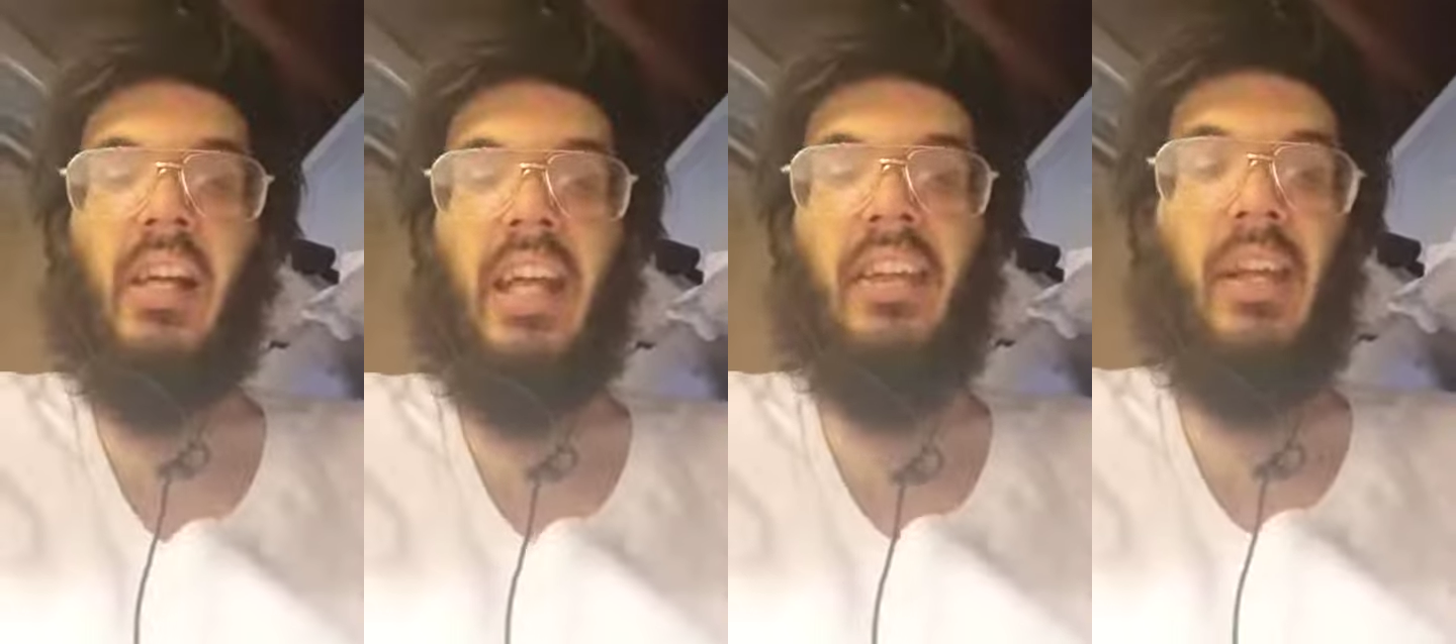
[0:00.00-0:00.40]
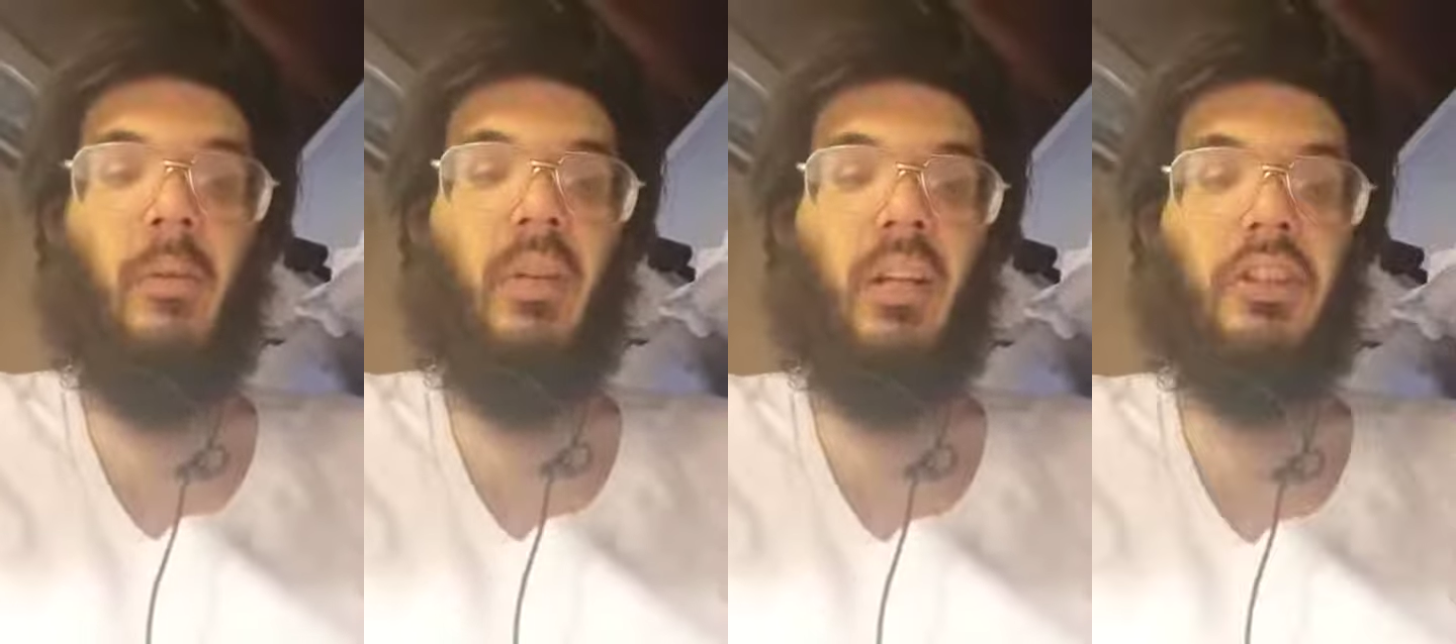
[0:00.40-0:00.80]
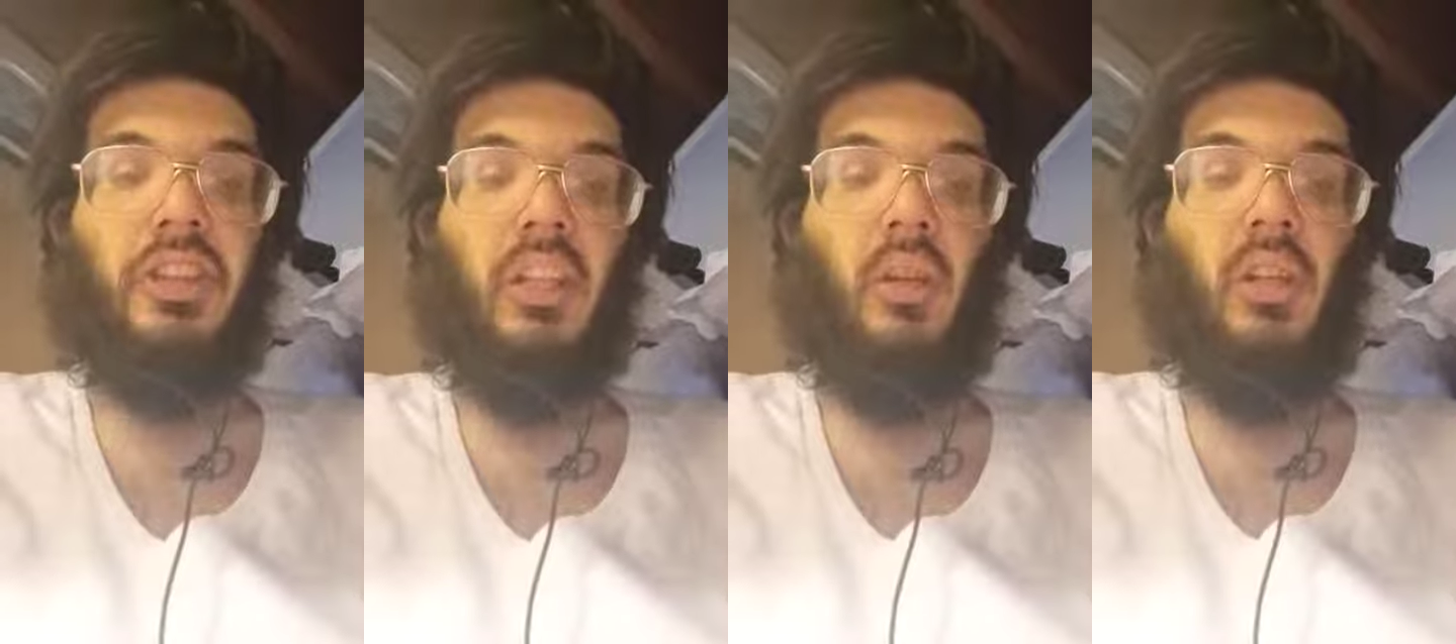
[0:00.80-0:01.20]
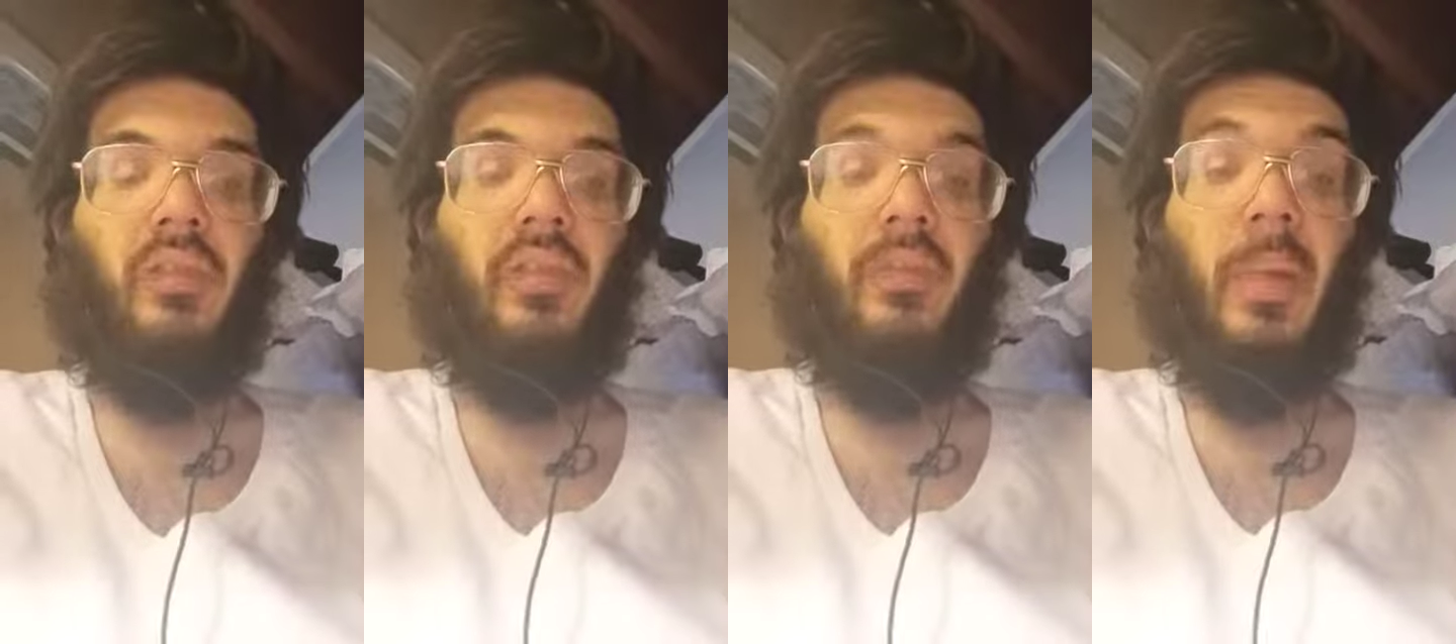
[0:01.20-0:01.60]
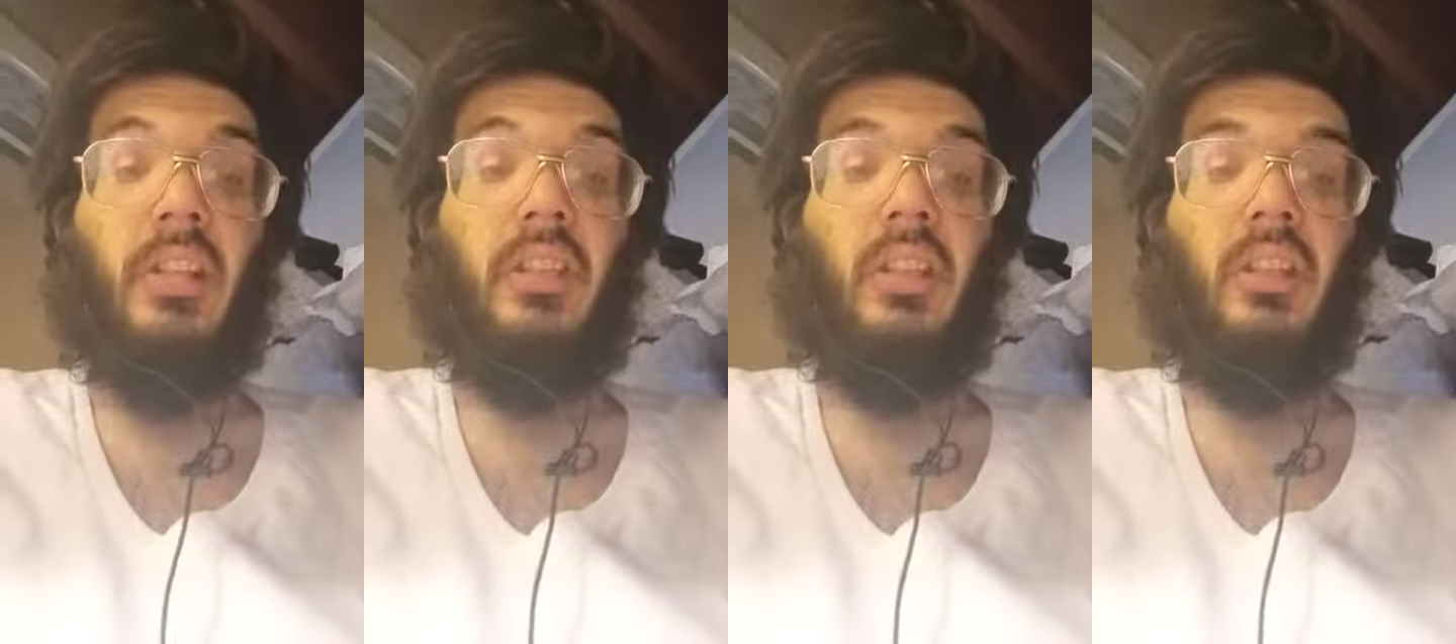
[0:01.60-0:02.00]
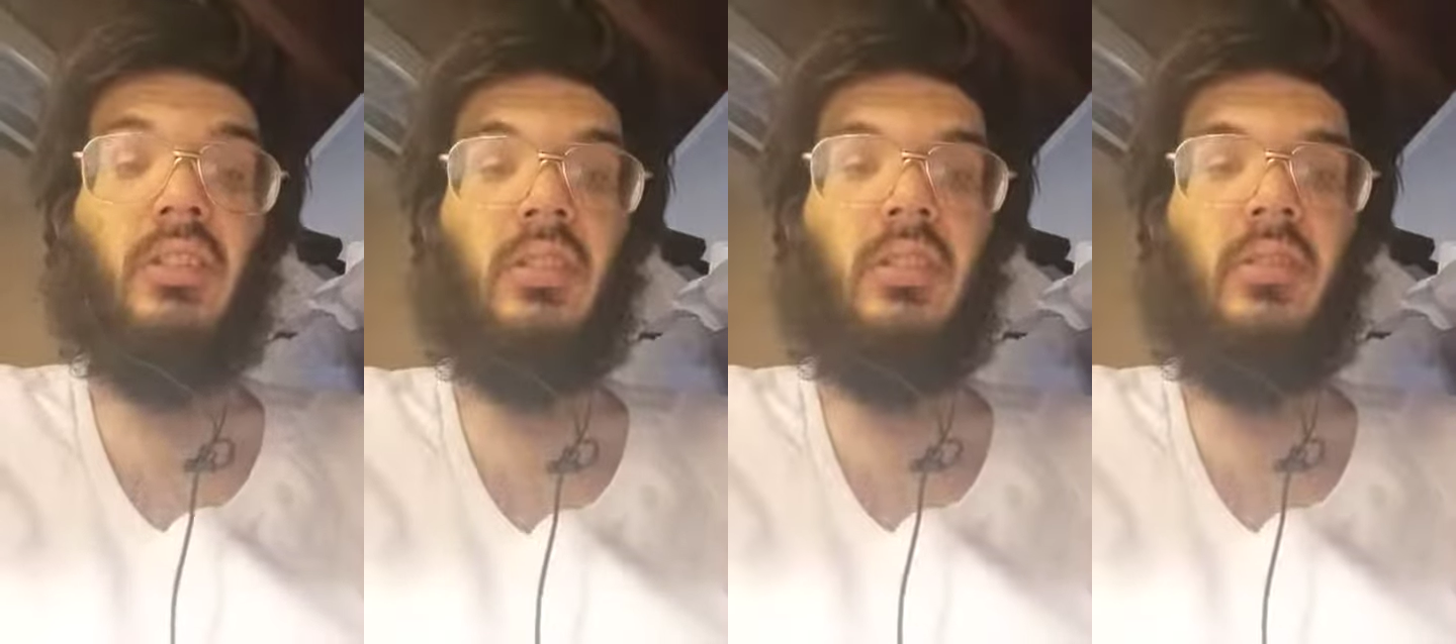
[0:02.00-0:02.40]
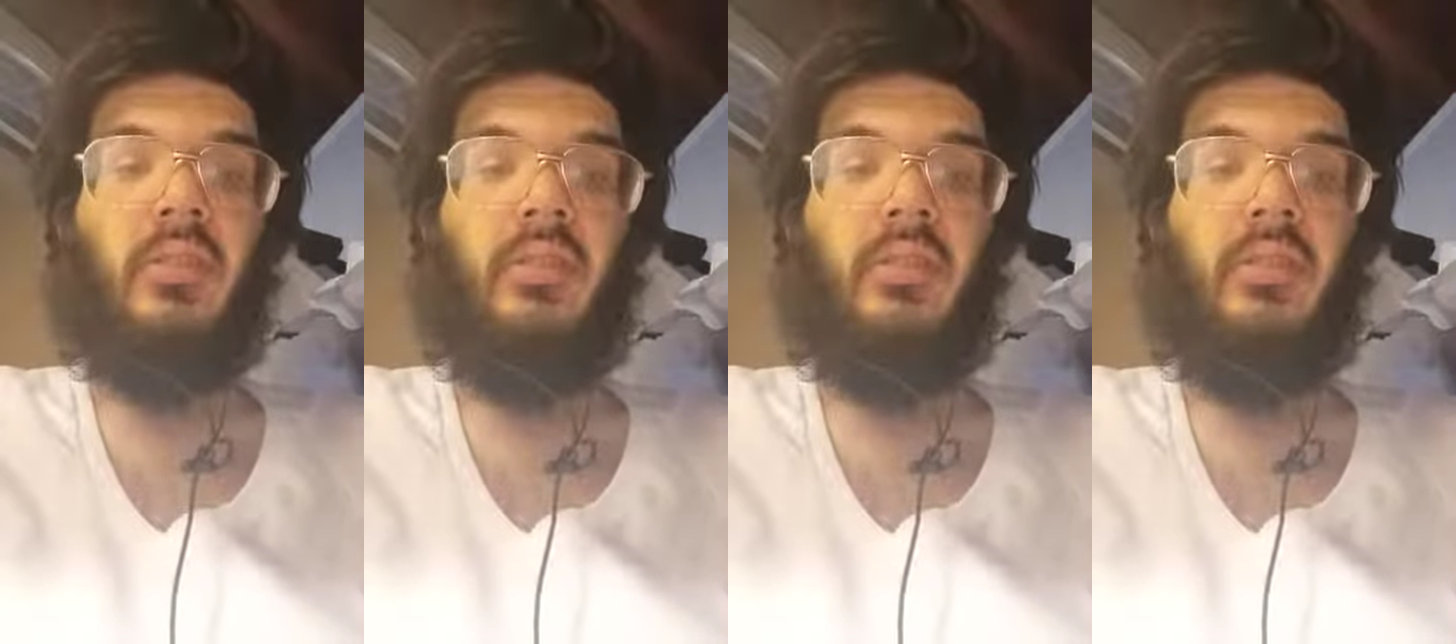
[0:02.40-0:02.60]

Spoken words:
hit them with a shitload of information, because